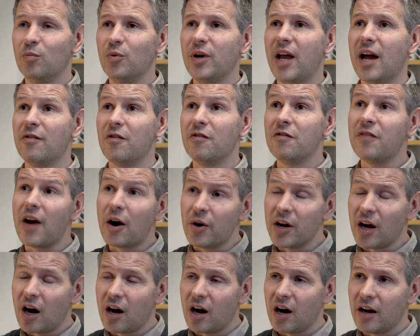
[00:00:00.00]
We have a
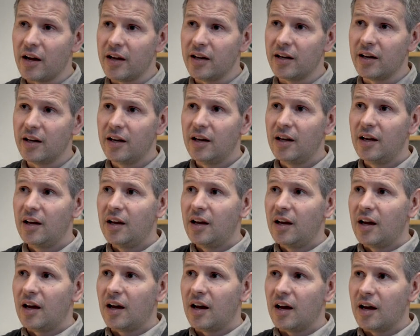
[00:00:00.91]
very high
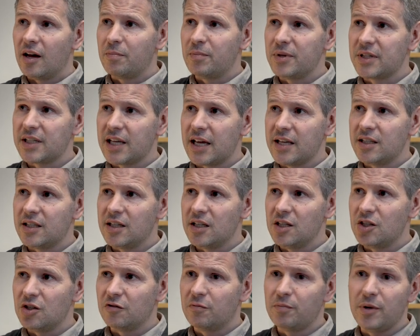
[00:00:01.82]

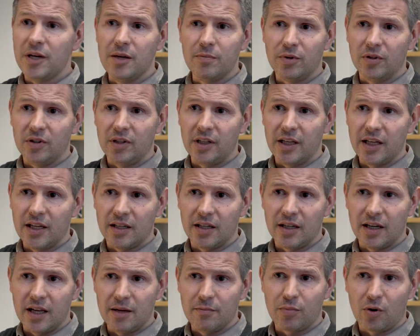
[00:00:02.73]
percentage of people
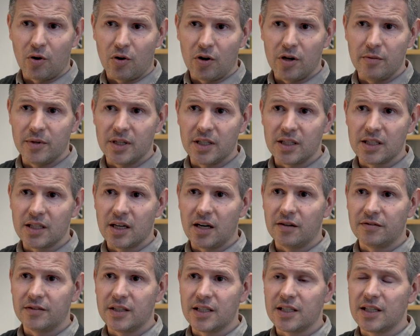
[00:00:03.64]
in employment
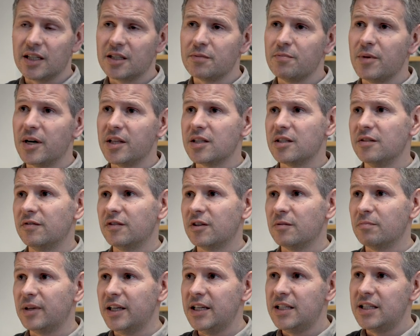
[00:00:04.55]
after 6 months of
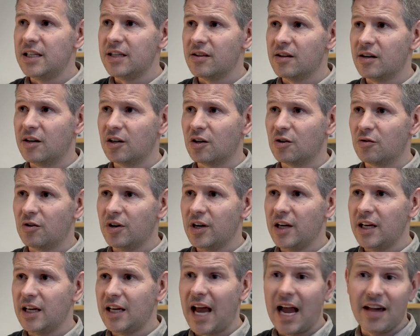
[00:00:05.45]
completing the
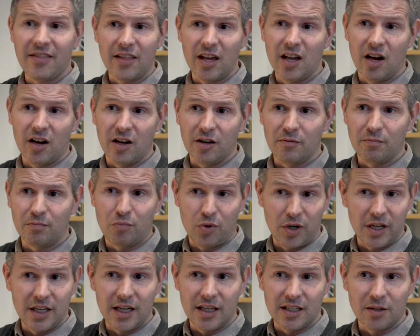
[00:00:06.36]
degree, and they earn
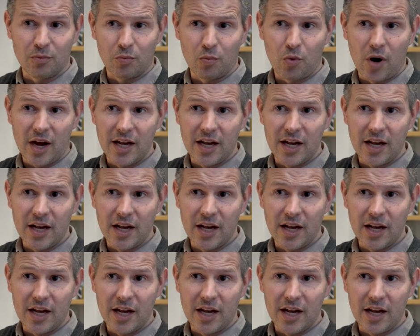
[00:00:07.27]
pretty decent